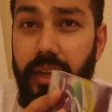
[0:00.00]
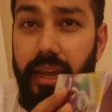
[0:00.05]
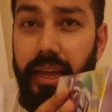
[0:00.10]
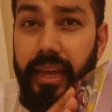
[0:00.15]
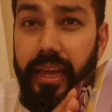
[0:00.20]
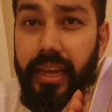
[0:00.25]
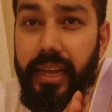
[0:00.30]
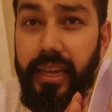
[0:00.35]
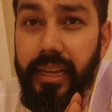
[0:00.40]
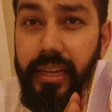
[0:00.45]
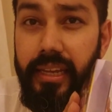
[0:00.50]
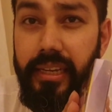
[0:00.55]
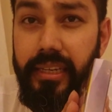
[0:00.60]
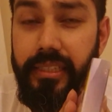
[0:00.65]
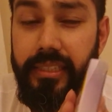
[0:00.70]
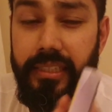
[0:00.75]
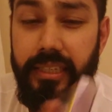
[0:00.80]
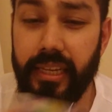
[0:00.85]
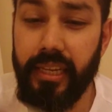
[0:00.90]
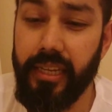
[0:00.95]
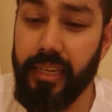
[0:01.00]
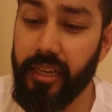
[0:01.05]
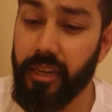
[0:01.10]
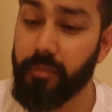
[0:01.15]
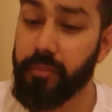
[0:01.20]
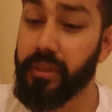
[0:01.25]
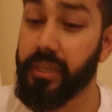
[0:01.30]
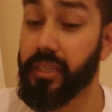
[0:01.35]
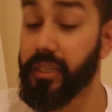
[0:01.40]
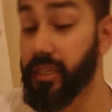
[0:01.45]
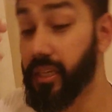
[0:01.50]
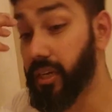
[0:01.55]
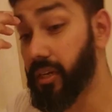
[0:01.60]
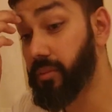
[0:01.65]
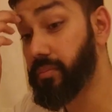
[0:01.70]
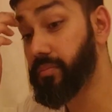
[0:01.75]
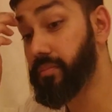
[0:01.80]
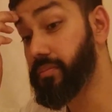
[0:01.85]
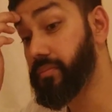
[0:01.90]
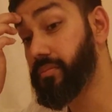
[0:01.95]
And yeah, I mean,
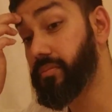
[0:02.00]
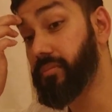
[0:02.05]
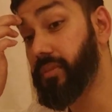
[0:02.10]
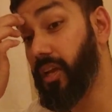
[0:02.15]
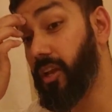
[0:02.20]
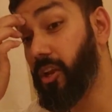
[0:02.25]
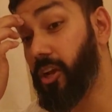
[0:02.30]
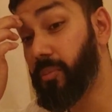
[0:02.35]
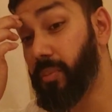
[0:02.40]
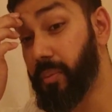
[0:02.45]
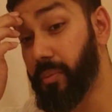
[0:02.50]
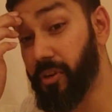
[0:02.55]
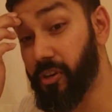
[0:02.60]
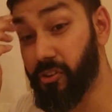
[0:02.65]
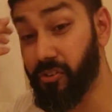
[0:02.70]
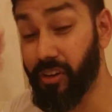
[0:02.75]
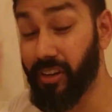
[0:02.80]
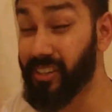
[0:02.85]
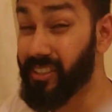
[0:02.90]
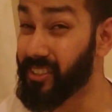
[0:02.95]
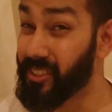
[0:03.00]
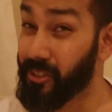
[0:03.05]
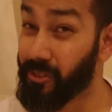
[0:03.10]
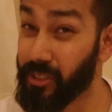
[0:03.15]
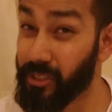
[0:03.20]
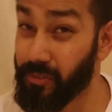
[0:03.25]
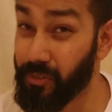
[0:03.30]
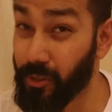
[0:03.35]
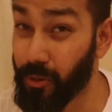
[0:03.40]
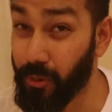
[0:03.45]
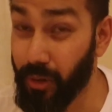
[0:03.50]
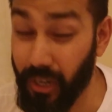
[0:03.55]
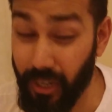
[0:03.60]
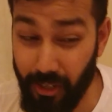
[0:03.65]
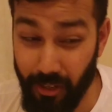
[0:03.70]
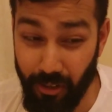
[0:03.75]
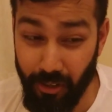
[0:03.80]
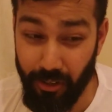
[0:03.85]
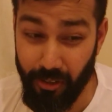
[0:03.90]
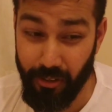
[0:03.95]
a lot of people are trying to sell this for quite
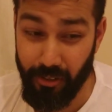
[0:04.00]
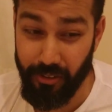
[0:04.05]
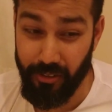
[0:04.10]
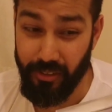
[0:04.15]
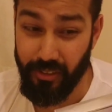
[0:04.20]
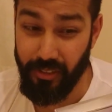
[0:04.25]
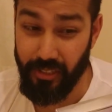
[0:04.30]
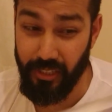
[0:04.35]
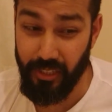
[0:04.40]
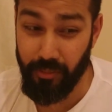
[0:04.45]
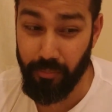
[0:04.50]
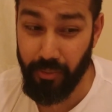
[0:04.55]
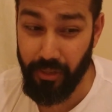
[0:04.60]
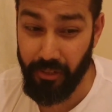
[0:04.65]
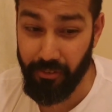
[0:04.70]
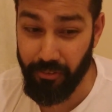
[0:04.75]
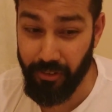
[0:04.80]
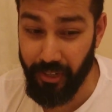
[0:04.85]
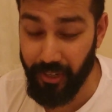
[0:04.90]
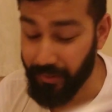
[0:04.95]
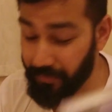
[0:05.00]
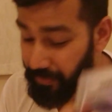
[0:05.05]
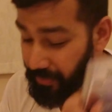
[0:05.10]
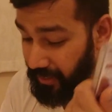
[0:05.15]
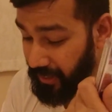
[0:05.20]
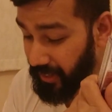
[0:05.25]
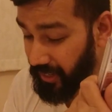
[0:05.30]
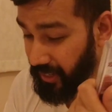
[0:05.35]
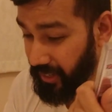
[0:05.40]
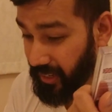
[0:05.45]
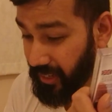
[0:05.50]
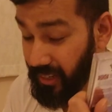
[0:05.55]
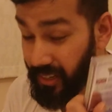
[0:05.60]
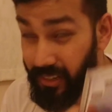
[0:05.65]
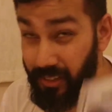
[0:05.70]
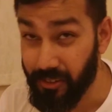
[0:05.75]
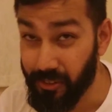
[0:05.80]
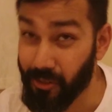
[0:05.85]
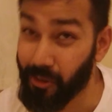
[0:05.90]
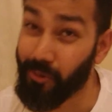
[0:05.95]
a lot on eBay, right?
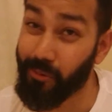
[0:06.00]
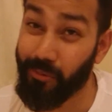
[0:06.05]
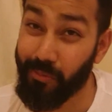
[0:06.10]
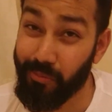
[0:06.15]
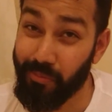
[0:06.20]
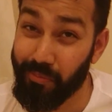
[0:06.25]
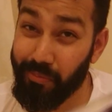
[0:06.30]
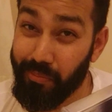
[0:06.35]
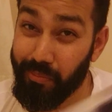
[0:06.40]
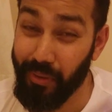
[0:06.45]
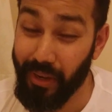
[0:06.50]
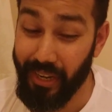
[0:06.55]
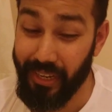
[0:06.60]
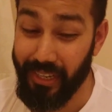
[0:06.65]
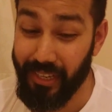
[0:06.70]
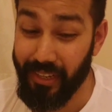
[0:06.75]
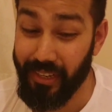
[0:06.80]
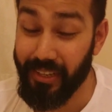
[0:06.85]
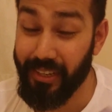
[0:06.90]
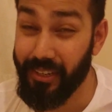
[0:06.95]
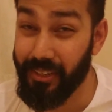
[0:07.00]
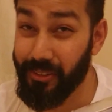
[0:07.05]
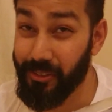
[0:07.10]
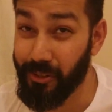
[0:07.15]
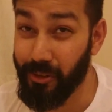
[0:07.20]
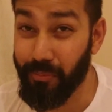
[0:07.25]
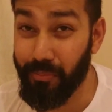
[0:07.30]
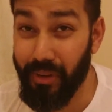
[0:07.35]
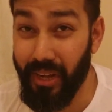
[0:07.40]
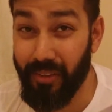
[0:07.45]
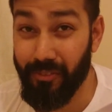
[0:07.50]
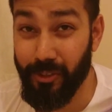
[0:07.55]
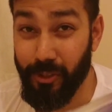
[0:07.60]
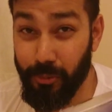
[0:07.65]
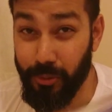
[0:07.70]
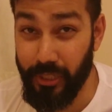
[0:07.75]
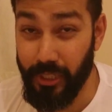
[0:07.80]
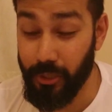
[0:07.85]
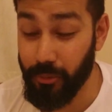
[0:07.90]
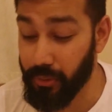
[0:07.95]
Don't buy it. Don't buy it for
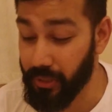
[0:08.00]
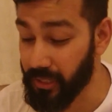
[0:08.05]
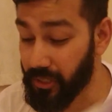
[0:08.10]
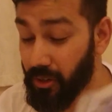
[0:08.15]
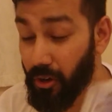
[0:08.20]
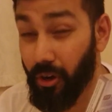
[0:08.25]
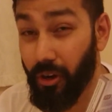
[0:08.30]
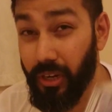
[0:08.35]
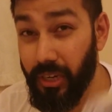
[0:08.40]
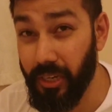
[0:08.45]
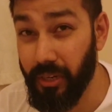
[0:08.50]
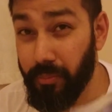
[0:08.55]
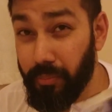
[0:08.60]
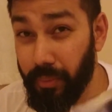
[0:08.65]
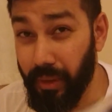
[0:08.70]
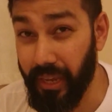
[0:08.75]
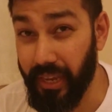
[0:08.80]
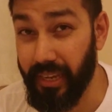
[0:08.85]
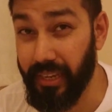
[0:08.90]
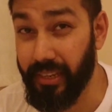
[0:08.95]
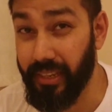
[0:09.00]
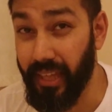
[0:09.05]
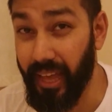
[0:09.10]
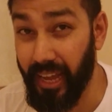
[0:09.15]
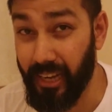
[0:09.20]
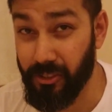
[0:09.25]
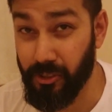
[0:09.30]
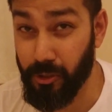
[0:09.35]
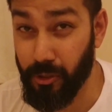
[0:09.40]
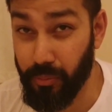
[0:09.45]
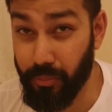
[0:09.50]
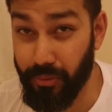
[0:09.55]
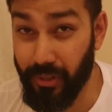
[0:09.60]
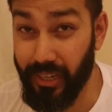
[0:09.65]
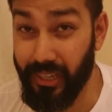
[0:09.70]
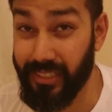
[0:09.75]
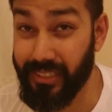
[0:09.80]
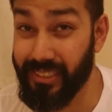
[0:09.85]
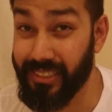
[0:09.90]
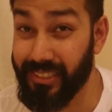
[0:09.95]
20 quid. Only pay the actual
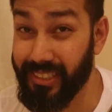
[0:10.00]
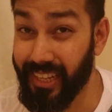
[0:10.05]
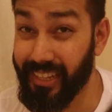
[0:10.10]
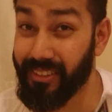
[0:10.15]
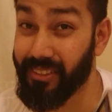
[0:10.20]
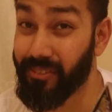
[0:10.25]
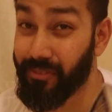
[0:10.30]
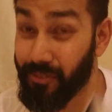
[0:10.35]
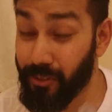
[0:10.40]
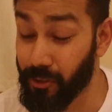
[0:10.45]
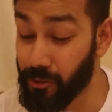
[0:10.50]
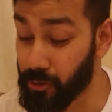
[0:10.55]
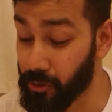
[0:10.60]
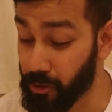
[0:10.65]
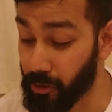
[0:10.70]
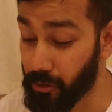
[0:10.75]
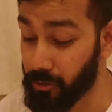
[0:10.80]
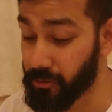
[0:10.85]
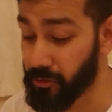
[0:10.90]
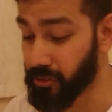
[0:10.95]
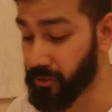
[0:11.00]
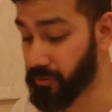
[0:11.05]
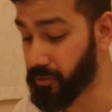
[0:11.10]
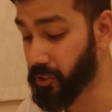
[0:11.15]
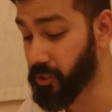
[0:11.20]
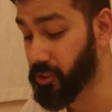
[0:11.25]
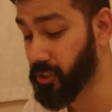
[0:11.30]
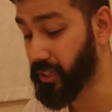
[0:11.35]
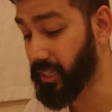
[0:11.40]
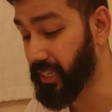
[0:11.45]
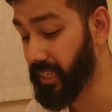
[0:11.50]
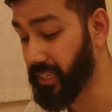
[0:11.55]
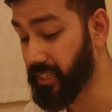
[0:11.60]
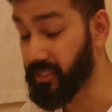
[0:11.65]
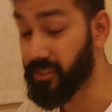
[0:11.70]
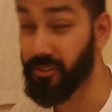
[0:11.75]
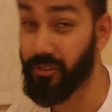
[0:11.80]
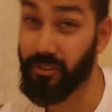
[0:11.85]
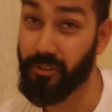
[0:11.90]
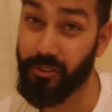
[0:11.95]
price that the Virtual Console version
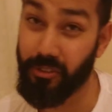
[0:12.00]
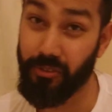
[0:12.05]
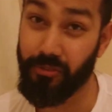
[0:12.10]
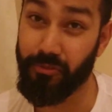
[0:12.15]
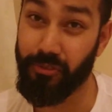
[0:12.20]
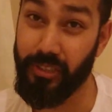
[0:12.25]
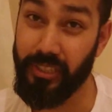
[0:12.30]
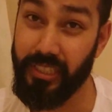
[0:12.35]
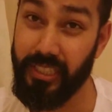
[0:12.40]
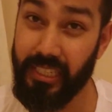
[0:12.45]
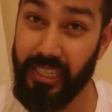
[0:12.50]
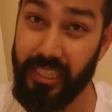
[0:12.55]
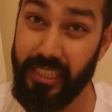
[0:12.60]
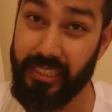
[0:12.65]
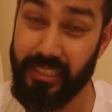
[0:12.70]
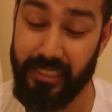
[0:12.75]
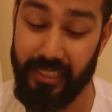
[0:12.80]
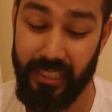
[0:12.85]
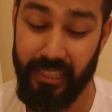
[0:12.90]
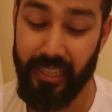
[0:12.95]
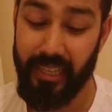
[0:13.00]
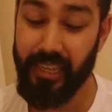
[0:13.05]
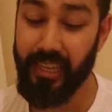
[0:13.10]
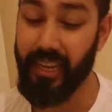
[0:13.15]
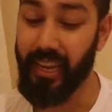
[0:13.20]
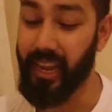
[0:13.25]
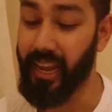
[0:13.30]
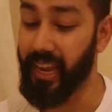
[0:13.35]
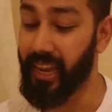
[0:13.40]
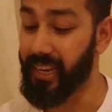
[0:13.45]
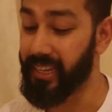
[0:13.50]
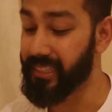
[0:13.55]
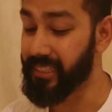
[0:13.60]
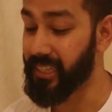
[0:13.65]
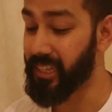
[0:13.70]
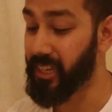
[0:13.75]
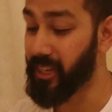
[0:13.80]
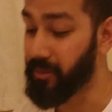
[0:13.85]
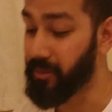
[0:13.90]
is on your 3DS. And